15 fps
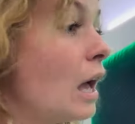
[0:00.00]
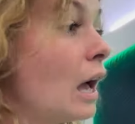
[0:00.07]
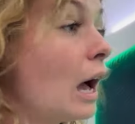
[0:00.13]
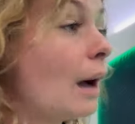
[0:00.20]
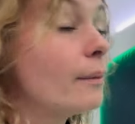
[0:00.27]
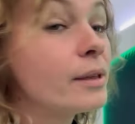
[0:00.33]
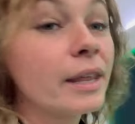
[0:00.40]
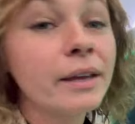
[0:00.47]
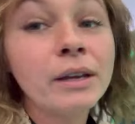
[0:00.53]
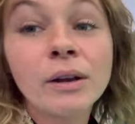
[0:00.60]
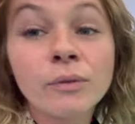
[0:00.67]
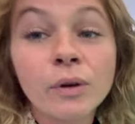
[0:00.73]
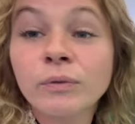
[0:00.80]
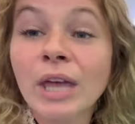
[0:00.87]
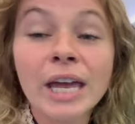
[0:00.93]
I mean, they
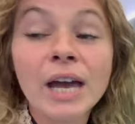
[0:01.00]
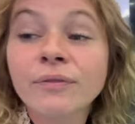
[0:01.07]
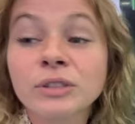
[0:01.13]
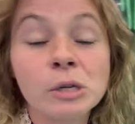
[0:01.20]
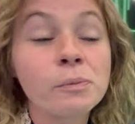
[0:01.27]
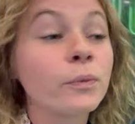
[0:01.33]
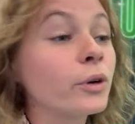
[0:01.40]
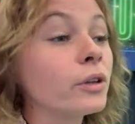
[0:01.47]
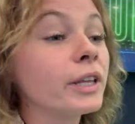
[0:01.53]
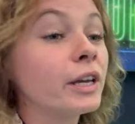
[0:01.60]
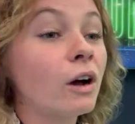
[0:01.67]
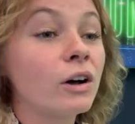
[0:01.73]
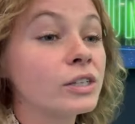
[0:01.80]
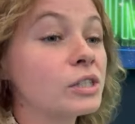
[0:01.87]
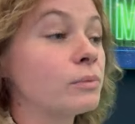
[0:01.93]
have, they have some really
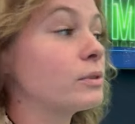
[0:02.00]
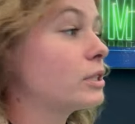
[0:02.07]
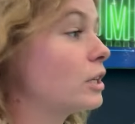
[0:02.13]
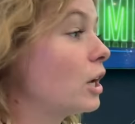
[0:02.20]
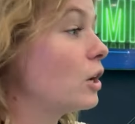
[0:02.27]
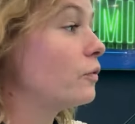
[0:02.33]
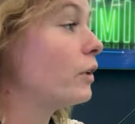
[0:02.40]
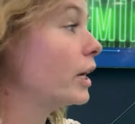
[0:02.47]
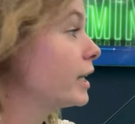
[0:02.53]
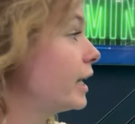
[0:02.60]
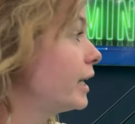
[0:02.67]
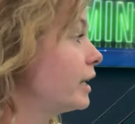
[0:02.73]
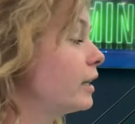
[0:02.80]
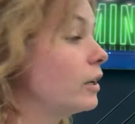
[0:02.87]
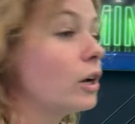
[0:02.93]
awesome stuff. I
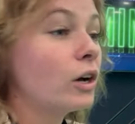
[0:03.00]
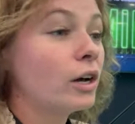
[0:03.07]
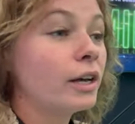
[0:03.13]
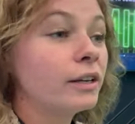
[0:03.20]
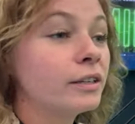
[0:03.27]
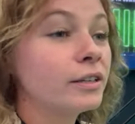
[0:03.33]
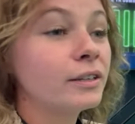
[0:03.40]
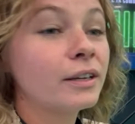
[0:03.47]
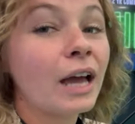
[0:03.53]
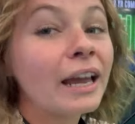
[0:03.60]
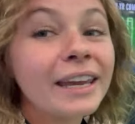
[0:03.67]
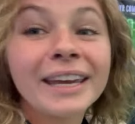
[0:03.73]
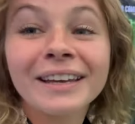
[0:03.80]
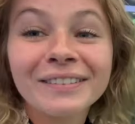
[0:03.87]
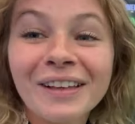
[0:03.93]
cannot, I
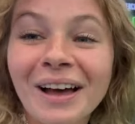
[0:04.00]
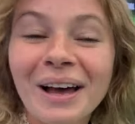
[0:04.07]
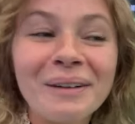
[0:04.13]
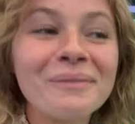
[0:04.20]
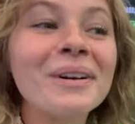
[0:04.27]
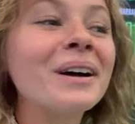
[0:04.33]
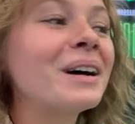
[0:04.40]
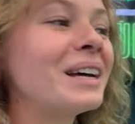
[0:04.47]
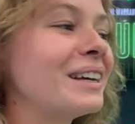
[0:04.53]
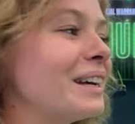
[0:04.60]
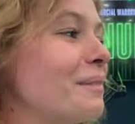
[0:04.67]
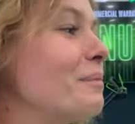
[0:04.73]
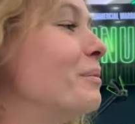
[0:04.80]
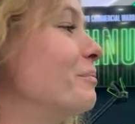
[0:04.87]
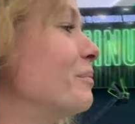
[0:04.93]
can't lie. I'm,
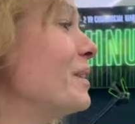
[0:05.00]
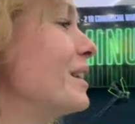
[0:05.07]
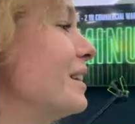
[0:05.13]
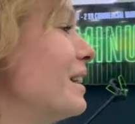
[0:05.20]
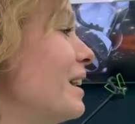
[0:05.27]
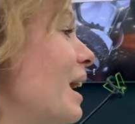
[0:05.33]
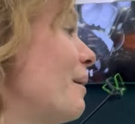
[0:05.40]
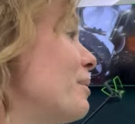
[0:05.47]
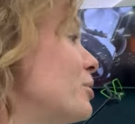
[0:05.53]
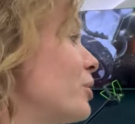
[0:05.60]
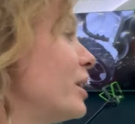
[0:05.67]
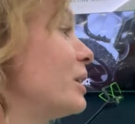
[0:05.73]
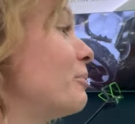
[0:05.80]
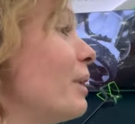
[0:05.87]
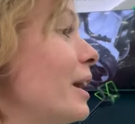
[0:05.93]
I'm, I'm
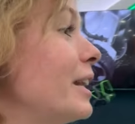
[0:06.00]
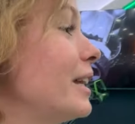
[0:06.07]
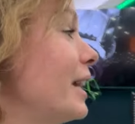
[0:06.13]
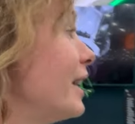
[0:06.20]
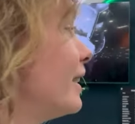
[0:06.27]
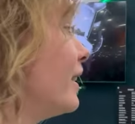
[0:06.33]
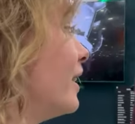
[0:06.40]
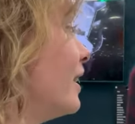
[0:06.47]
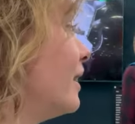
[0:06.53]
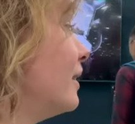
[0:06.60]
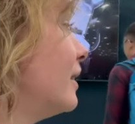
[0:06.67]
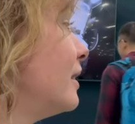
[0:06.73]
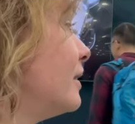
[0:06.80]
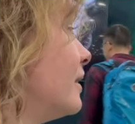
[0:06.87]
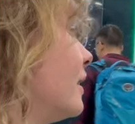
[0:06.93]
intrigued about it. And, uh,
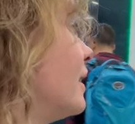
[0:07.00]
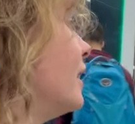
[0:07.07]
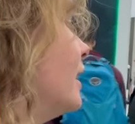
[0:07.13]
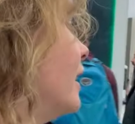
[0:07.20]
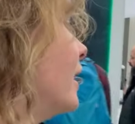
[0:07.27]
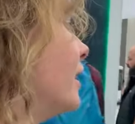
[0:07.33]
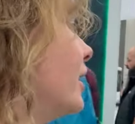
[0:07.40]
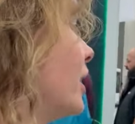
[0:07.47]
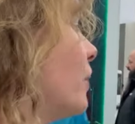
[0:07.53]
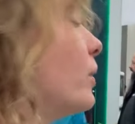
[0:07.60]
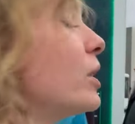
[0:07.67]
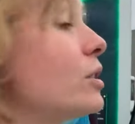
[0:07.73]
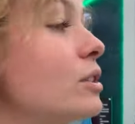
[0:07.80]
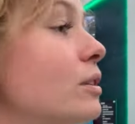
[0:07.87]
you know, which,